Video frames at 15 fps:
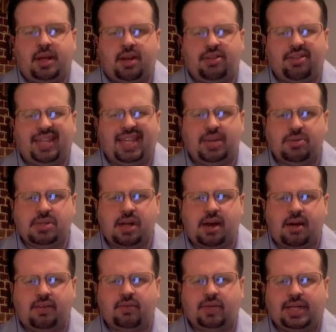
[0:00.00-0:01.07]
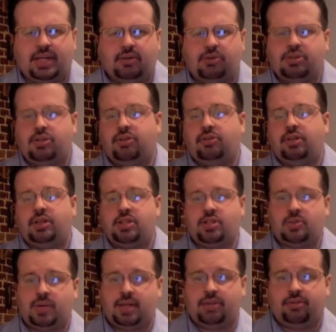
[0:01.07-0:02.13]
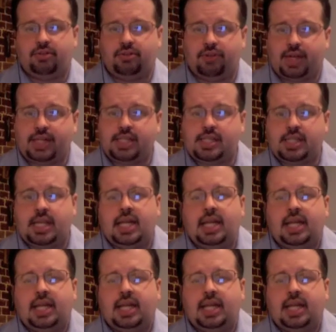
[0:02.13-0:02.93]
I think it was halfway or two-thirds of the way through the race,